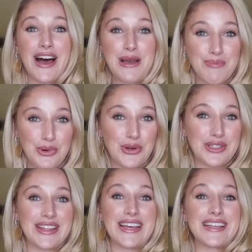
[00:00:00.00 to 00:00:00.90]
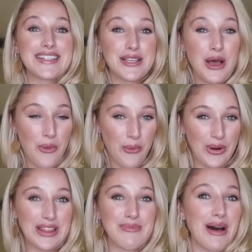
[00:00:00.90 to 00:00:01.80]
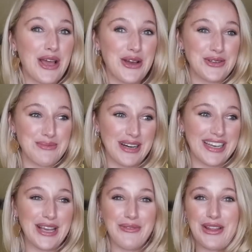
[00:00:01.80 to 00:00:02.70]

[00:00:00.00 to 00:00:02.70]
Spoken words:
I bought this with my own money,